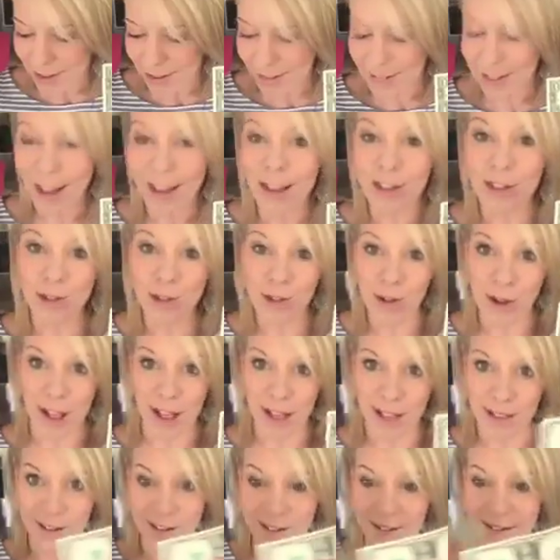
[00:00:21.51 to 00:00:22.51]
not $2,
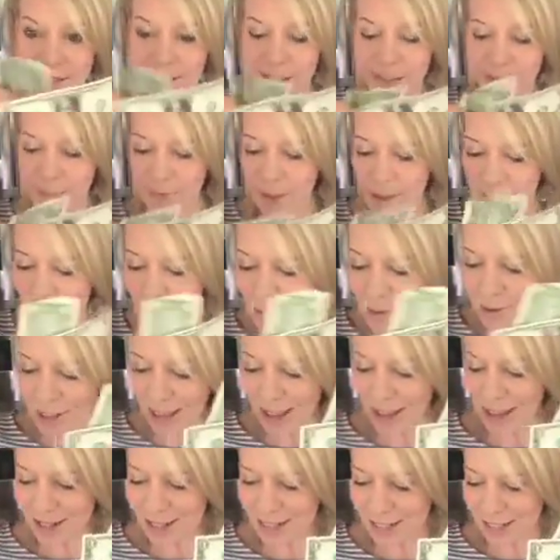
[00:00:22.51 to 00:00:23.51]
but you would
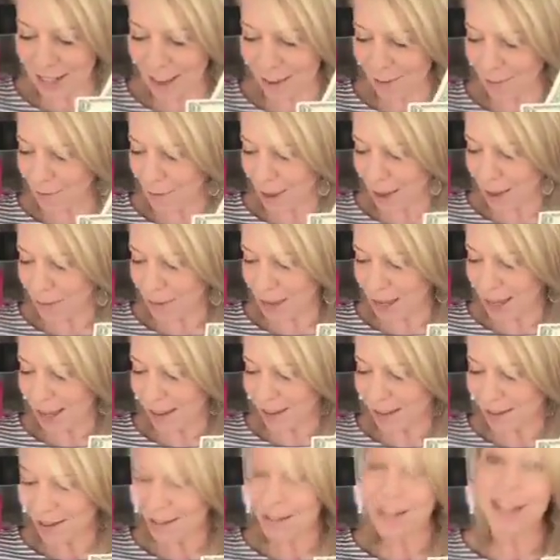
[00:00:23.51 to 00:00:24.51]
like to save
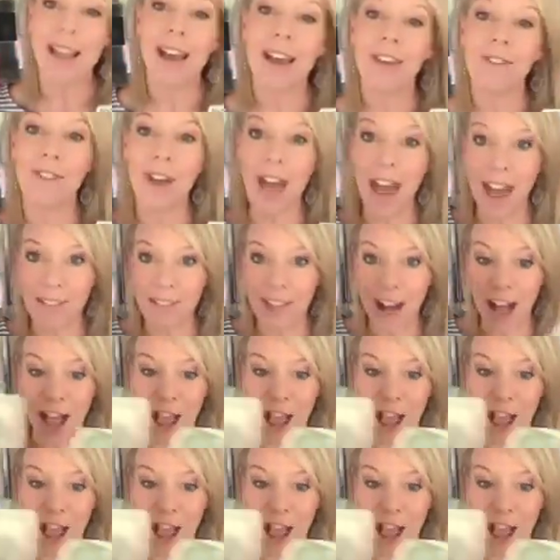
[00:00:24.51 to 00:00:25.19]
maybe $5